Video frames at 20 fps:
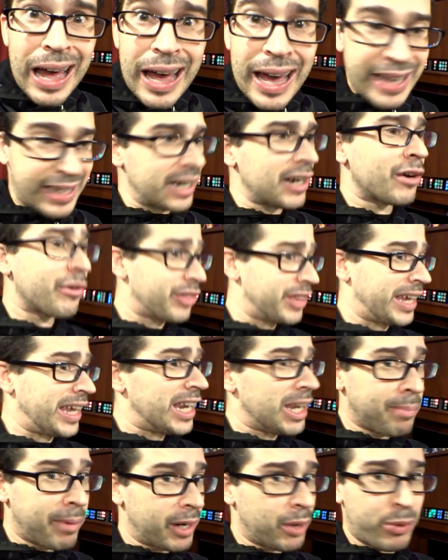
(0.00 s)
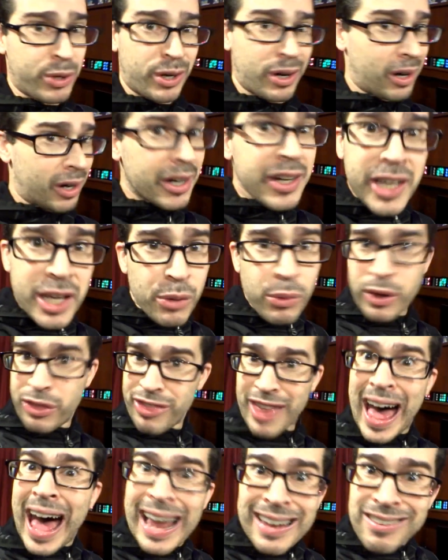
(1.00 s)
And I don't think anybody would argue with
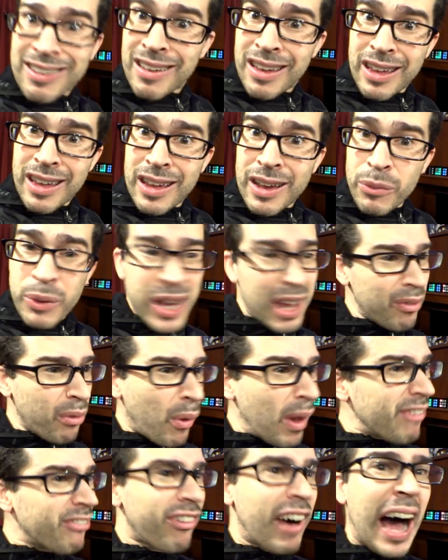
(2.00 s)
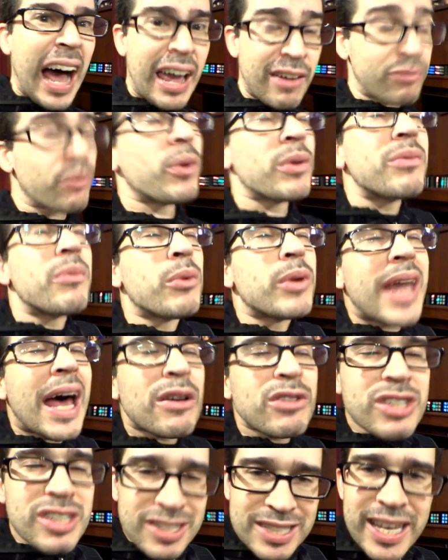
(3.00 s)
that. We gave away five. Well, well, now
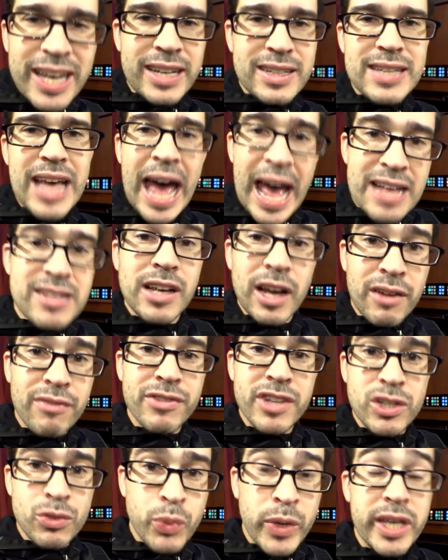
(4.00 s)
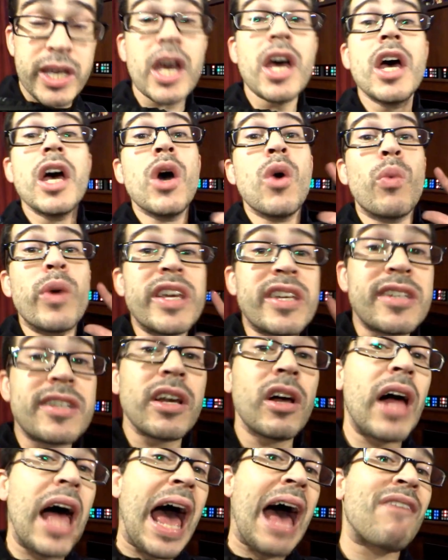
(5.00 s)
six as of this week. We
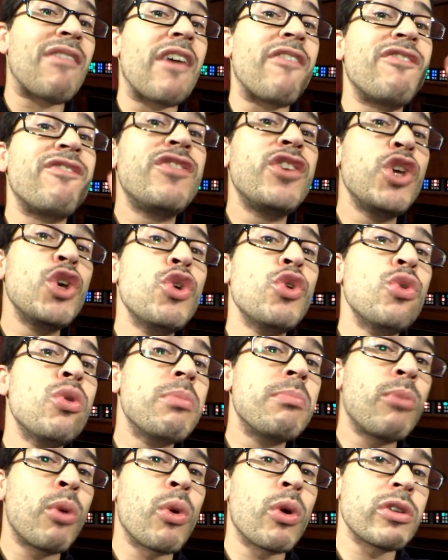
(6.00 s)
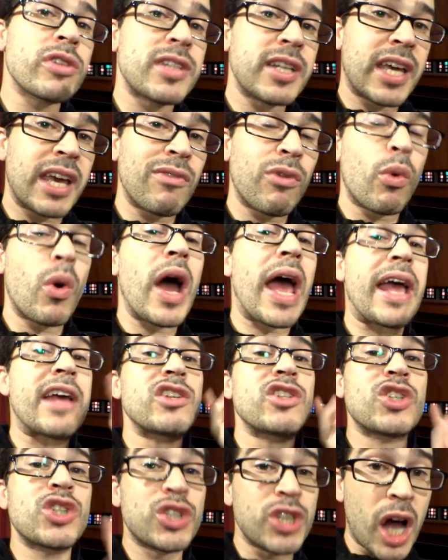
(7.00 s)
still have a few more to give away.
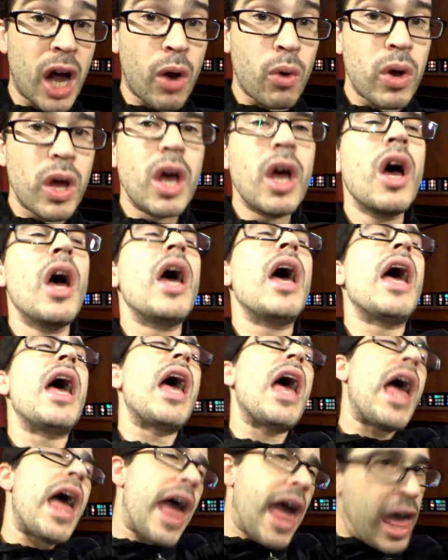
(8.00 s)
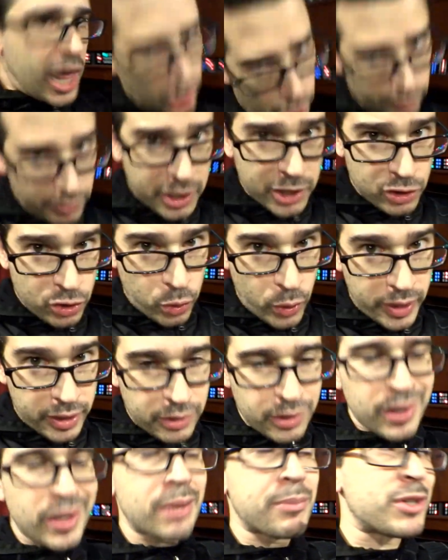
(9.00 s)
So, head over to
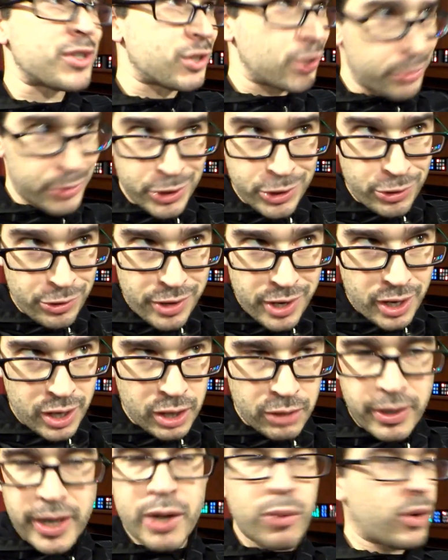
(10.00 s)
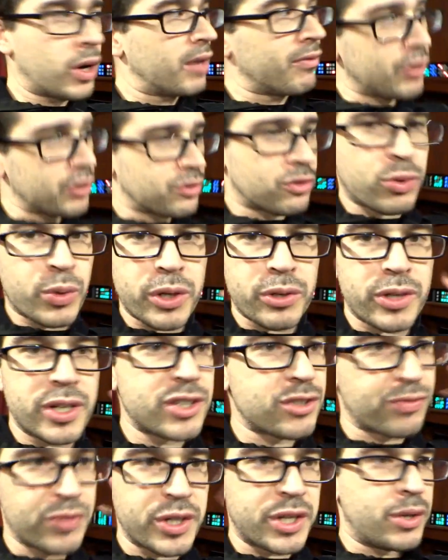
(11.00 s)
Twitter. I'm assuming you're there already, wherever Twitter
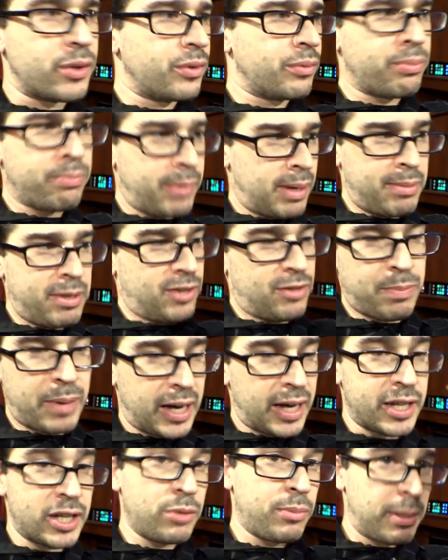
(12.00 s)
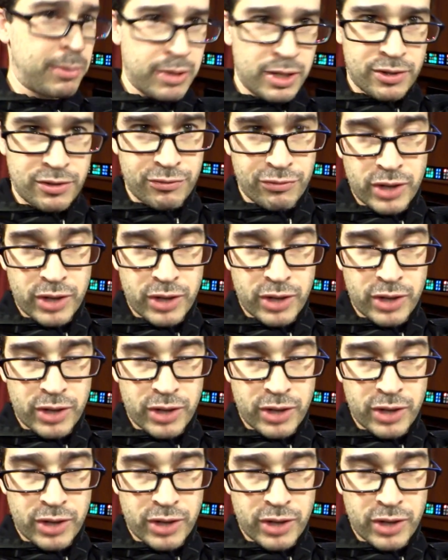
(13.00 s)
is for you. Maybe it's behind you, maybe it's in